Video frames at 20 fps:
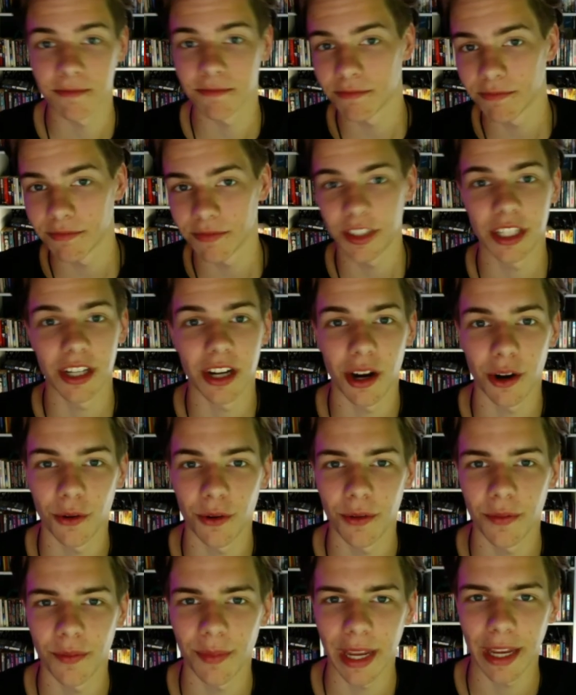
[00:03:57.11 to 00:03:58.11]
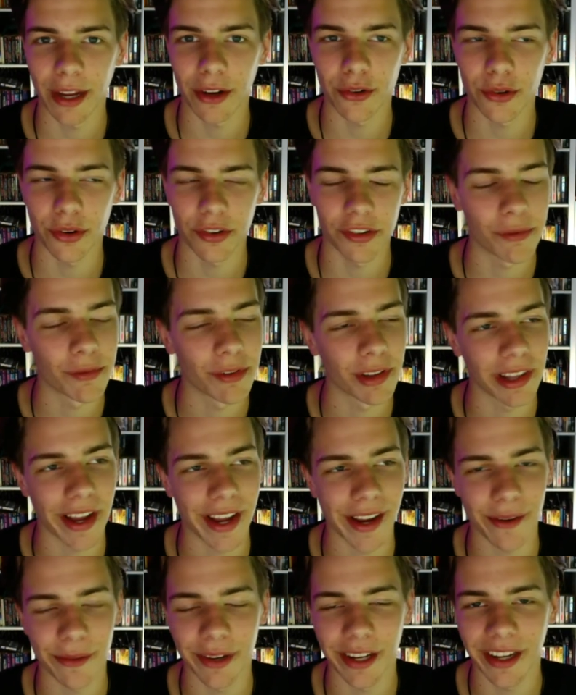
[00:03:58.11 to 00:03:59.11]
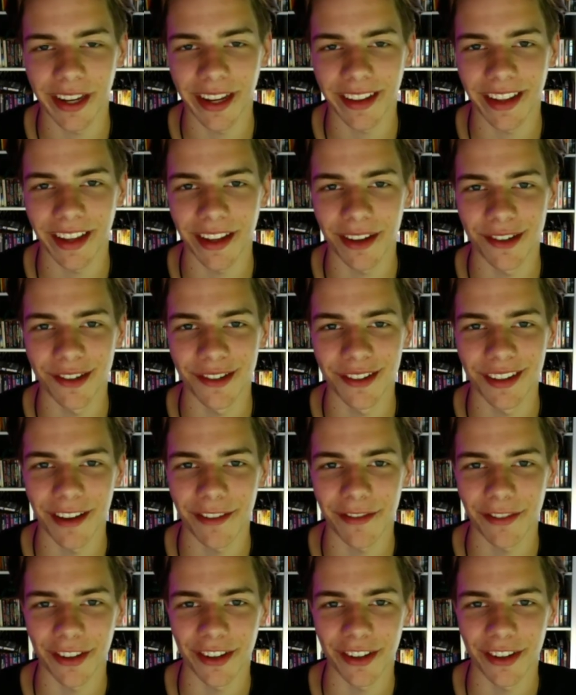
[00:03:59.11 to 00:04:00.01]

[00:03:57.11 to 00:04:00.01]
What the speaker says: you know, make your choice. If you like reading, then you should definitely